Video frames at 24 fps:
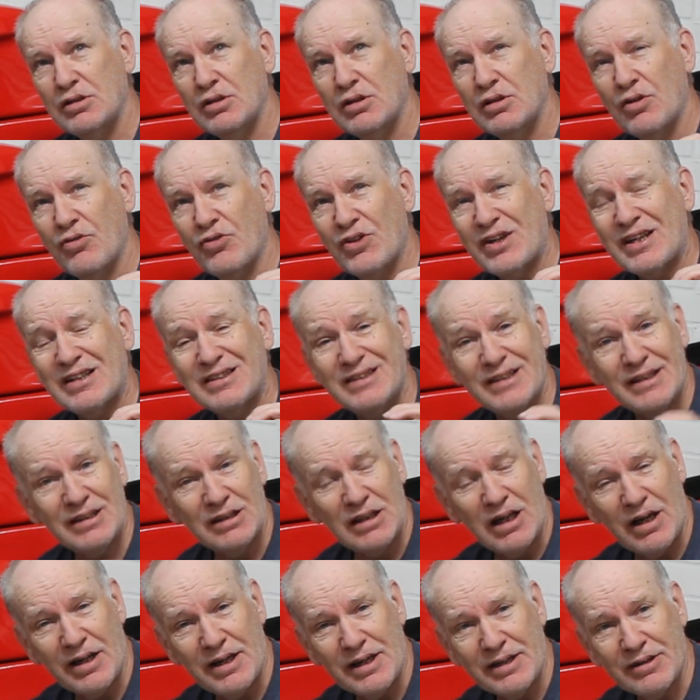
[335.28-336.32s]
thing I did
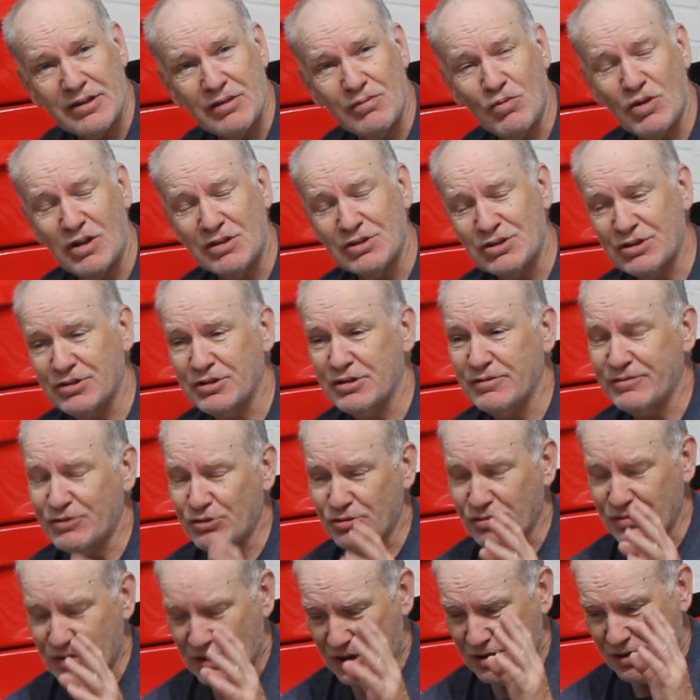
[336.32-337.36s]
like, and what sort of
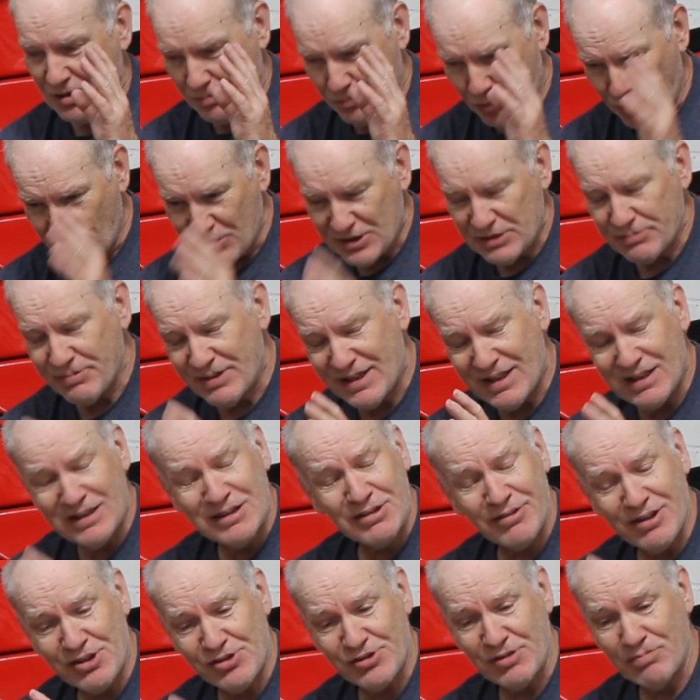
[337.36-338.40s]
pointed me in the
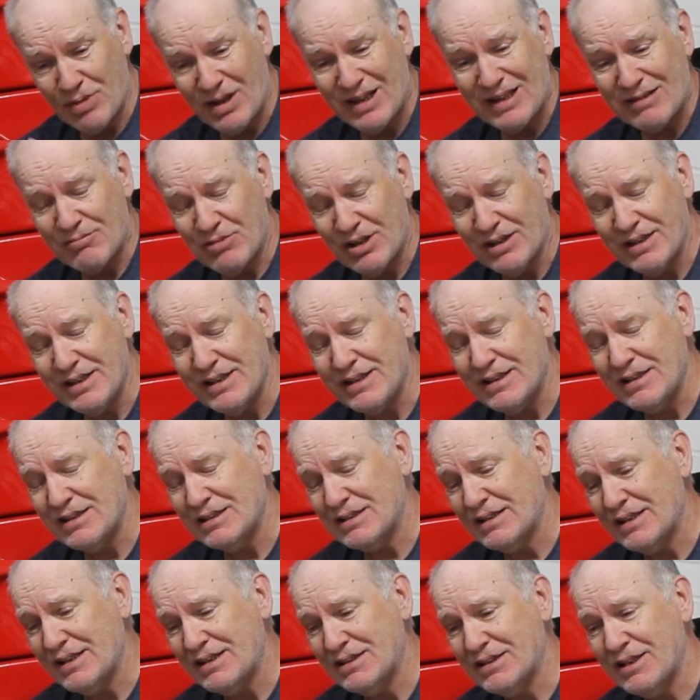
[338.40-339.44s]
direction of buying one of
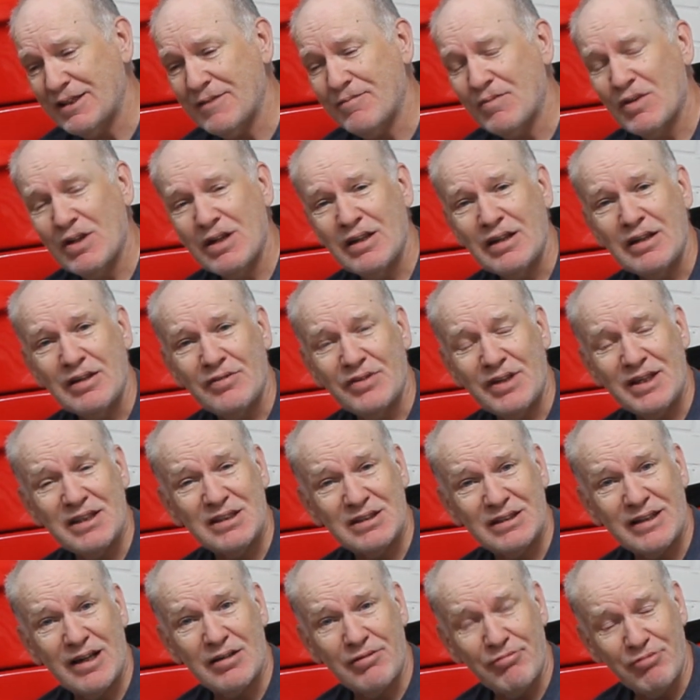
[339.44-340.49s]
these, is that they
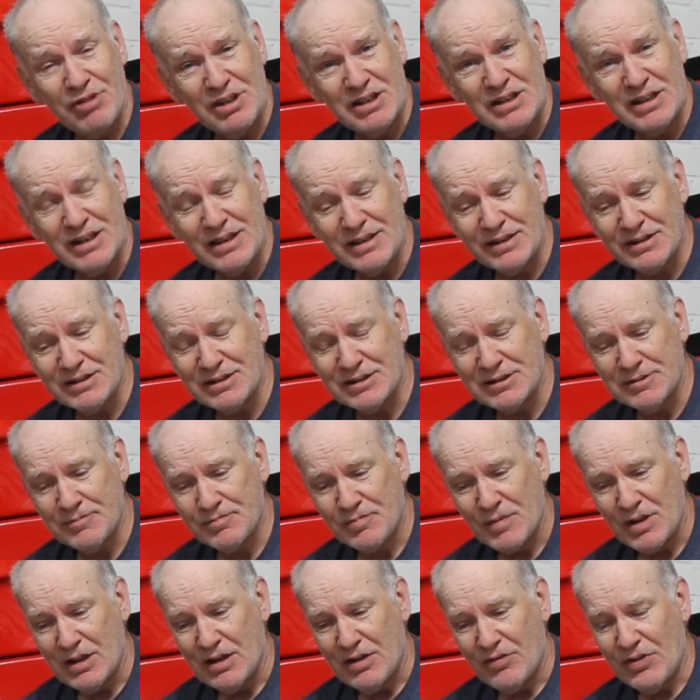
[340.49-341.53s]
sound really nice.
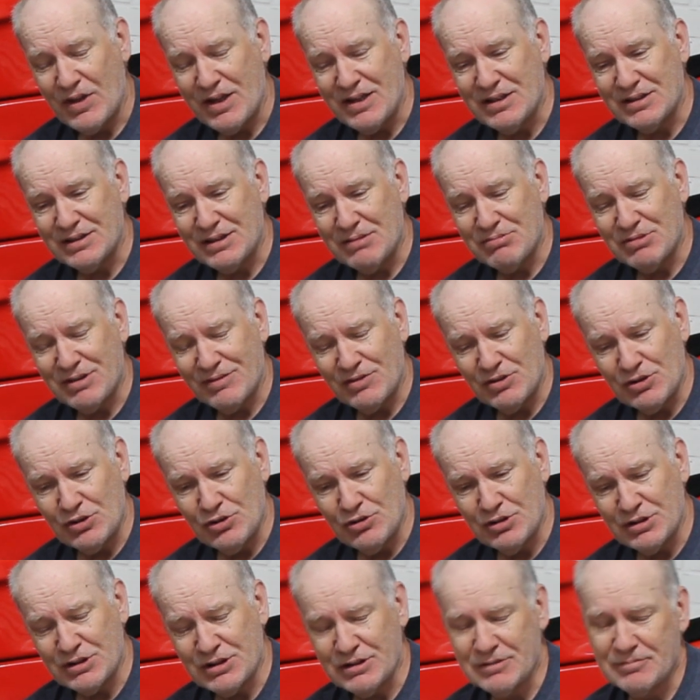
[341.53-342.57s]
They seem to have a
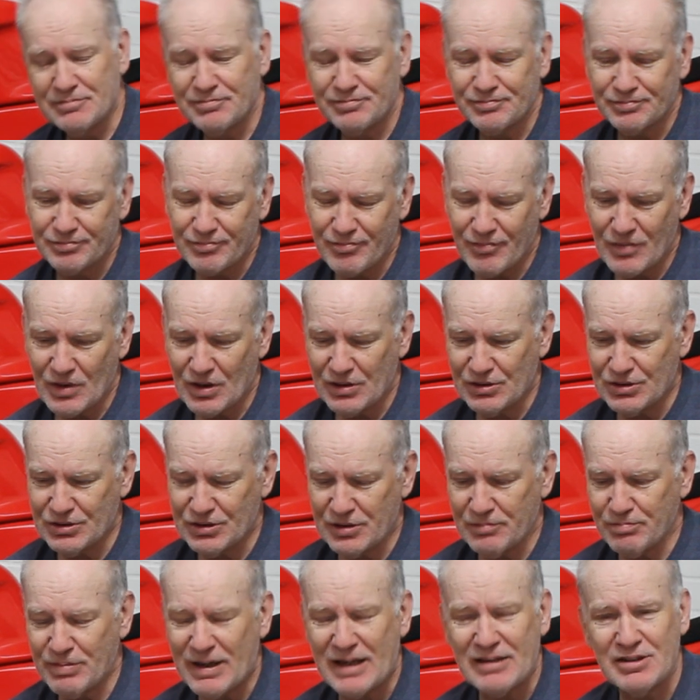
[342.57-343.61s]
good sort
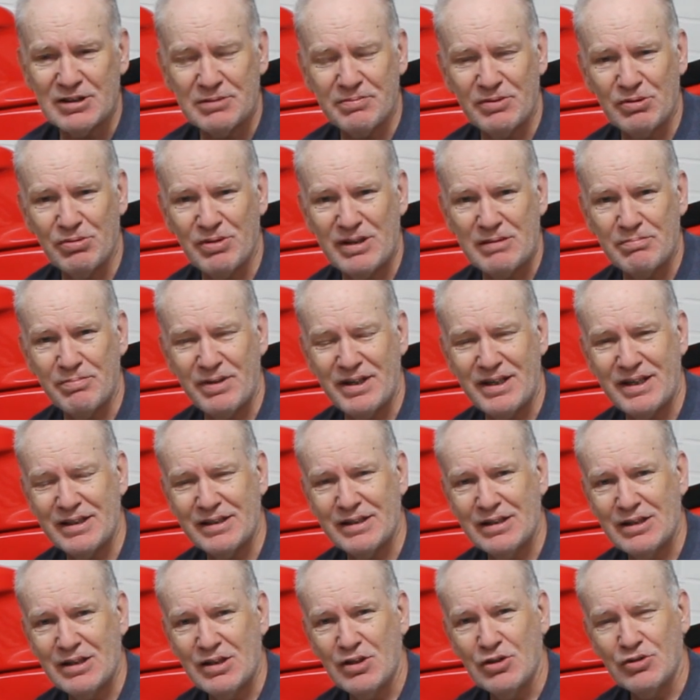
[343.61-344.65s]
of balance between
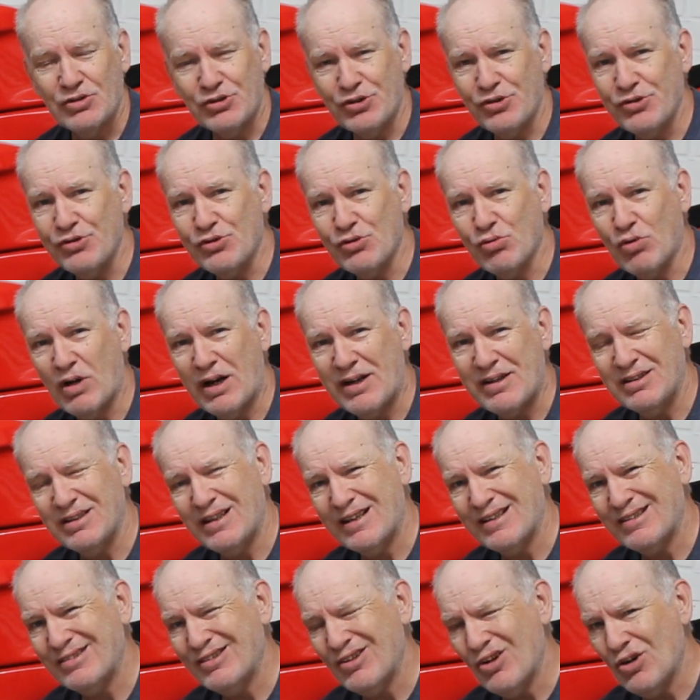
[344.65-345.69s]
being too quiet
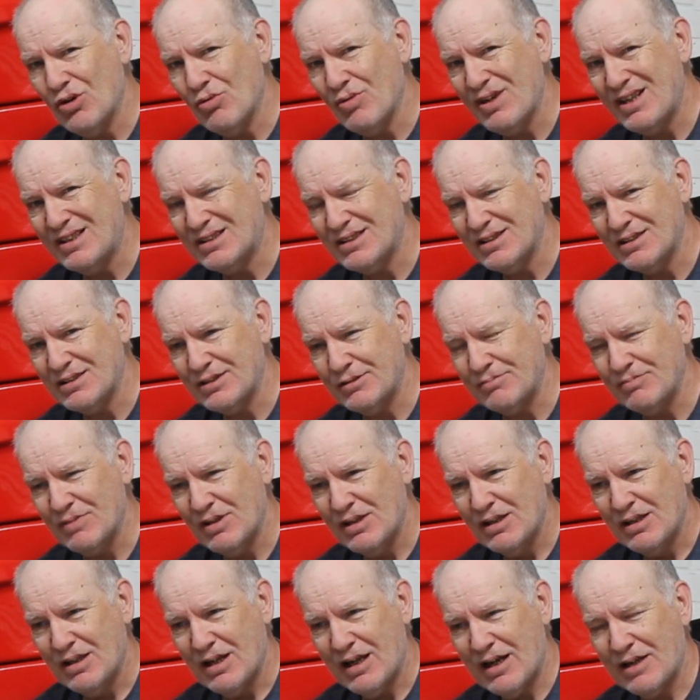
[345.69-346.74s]
like an OE system
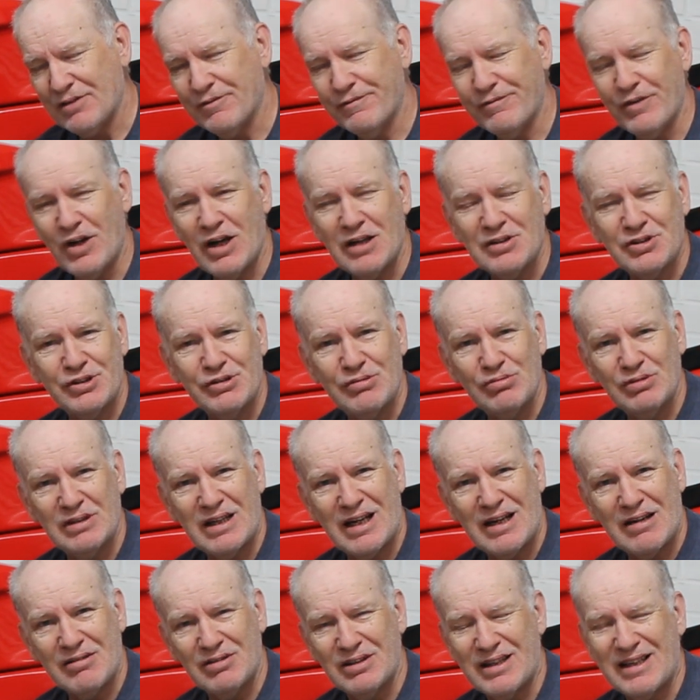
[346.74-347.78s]
and far too
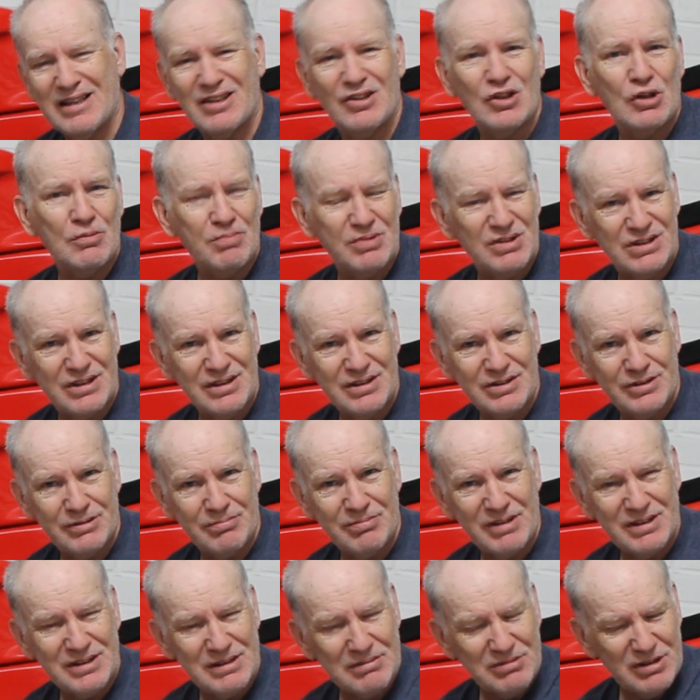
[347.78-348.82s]
loud like an open system.
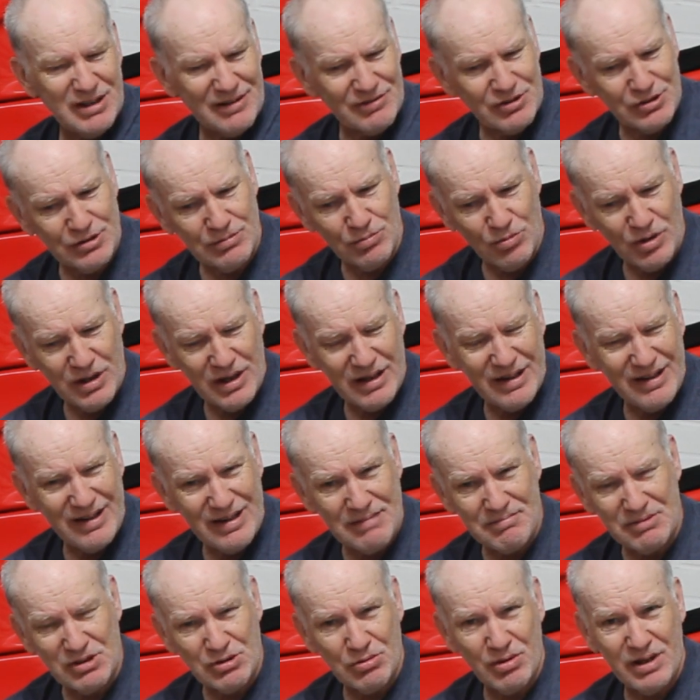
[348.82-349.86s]
They seem to have somewhere
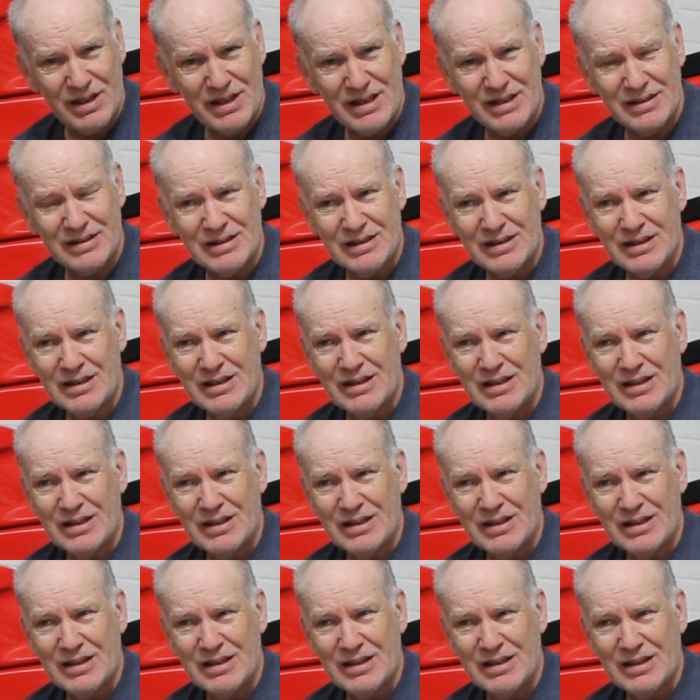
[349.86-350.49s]
in between.